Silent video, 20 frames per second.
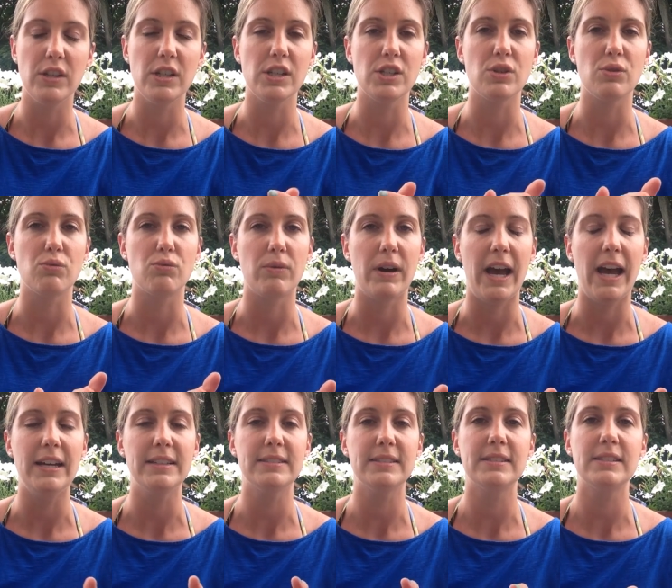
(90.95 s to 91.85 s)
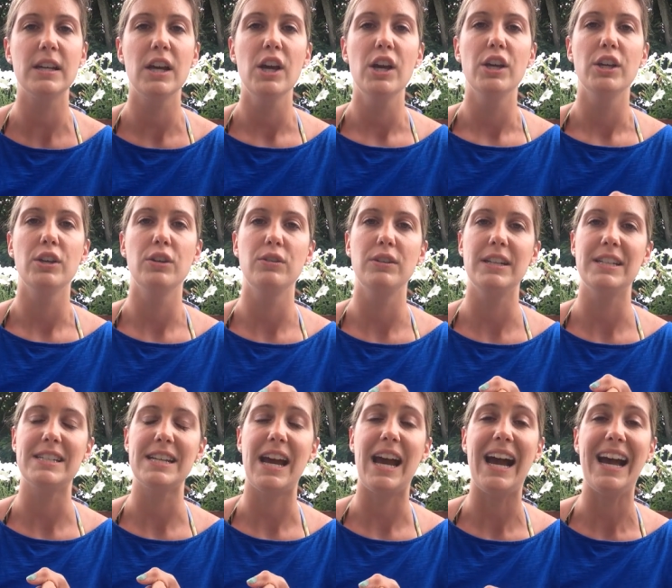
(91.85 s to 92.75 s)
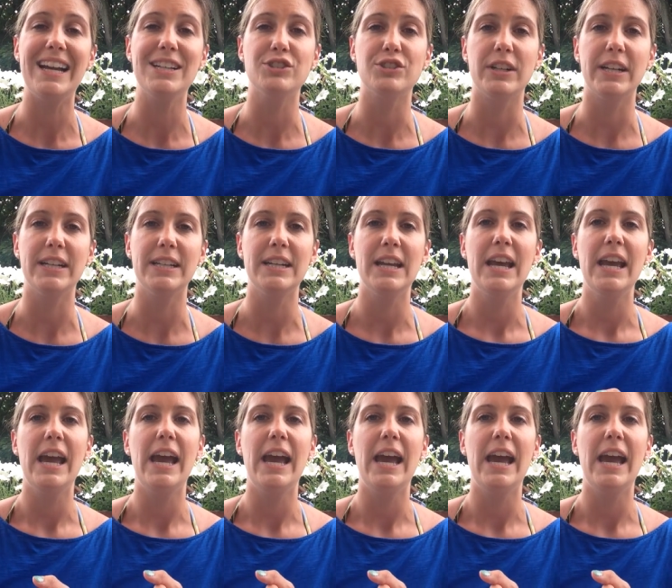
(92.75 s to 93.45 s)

You need to rest, you need to hydrate,